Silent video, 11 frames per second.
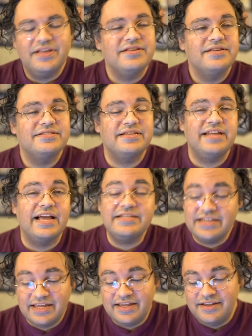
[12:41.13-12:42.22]

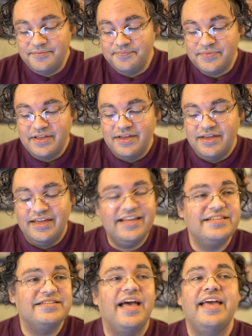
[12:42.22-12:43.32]
Synecdoche is